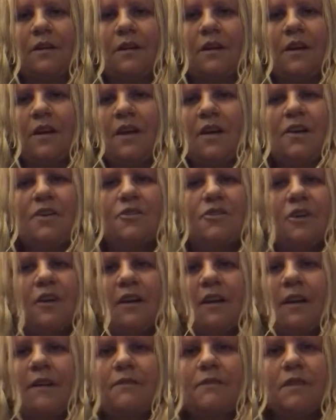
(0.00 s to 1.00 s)
You
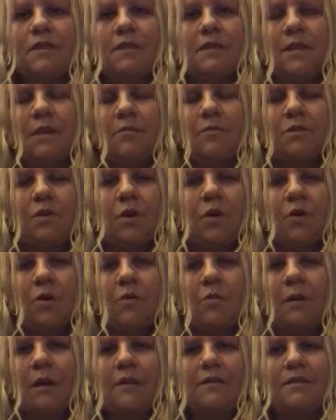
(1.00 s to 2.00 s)
shouldn't have to tiptoe
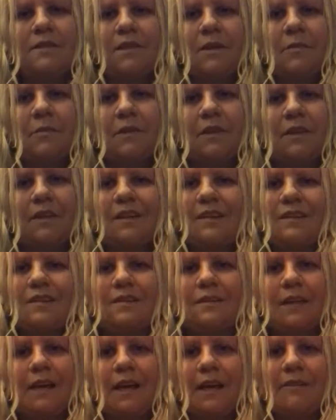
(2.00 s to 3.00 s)
about something that's
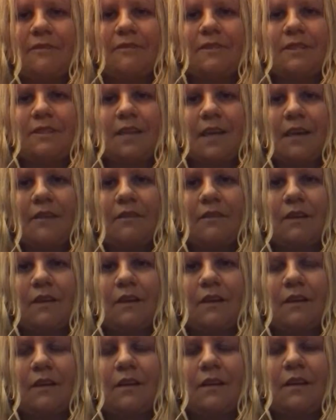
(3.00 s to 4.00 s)

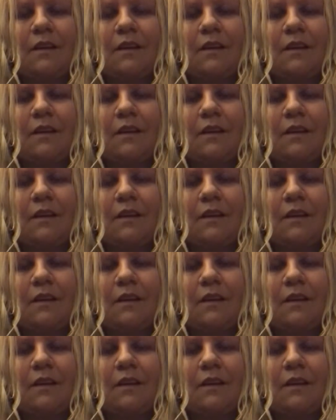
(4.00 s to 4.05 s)
life-saving.